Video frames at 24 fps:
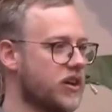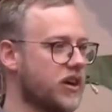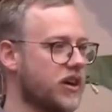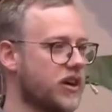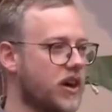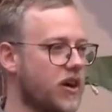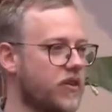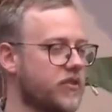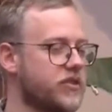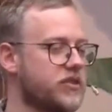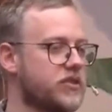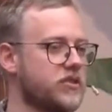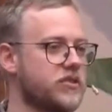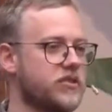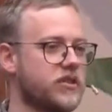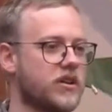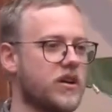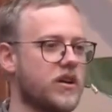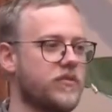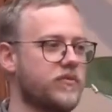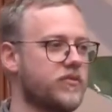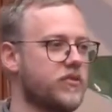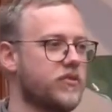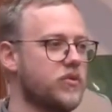I encourage you to
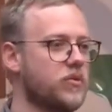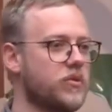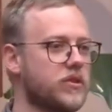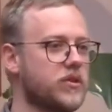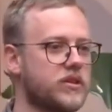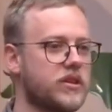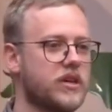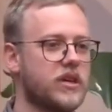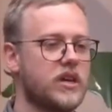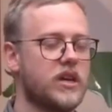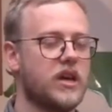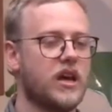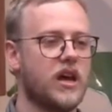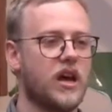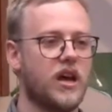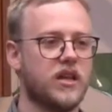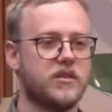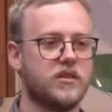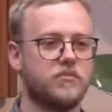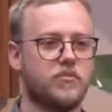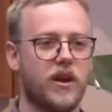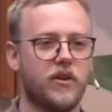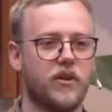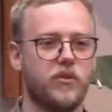come forward
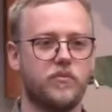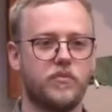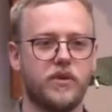to pray with